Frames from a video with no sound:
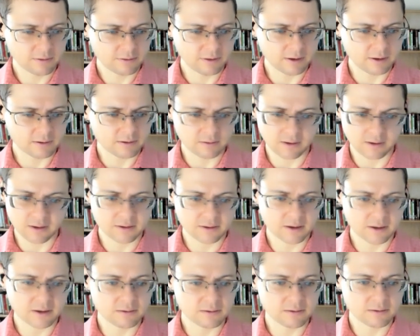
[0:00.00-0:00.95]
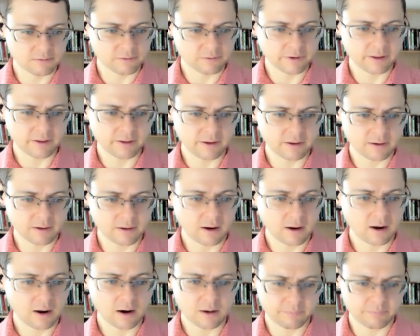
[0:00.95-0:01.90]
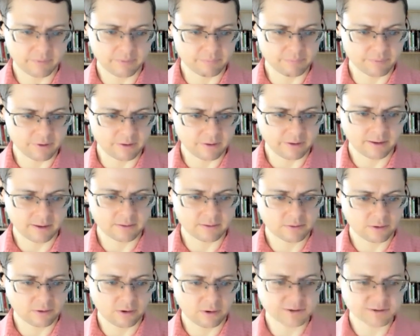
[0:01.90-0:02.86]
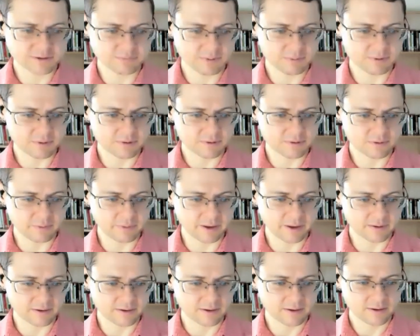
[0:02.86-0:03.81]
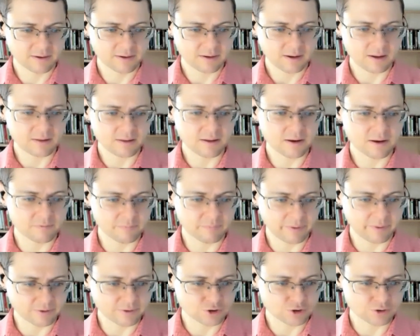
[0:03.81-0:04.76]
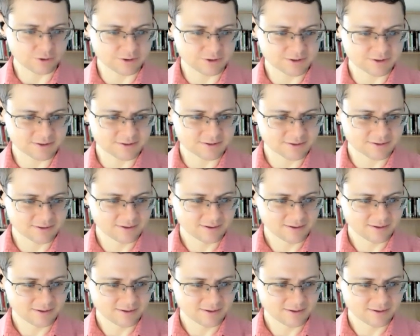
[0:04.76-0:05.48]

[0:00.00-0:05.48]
that it can really harm people and cause people to make a lot of bad choices